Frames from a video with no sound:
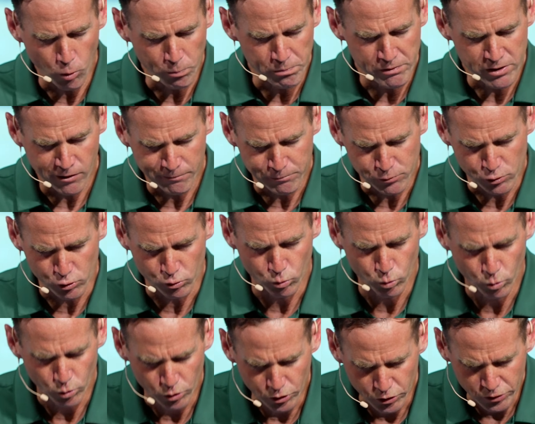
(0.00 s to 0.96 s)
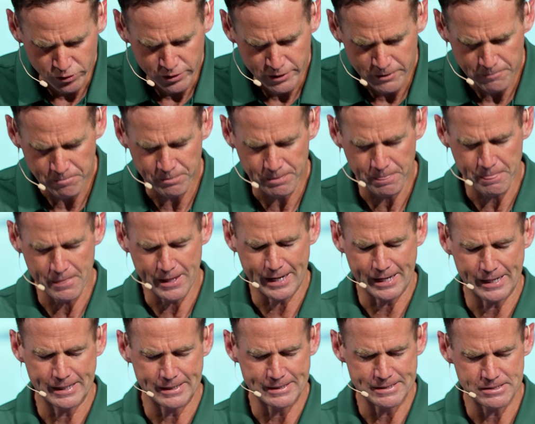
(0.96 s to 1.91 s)
open up your word
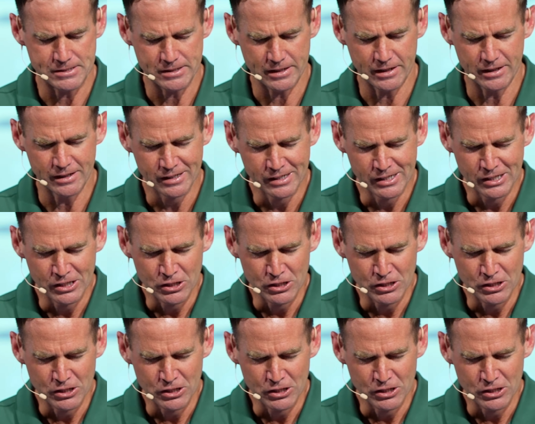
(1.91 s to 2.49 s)
and uh,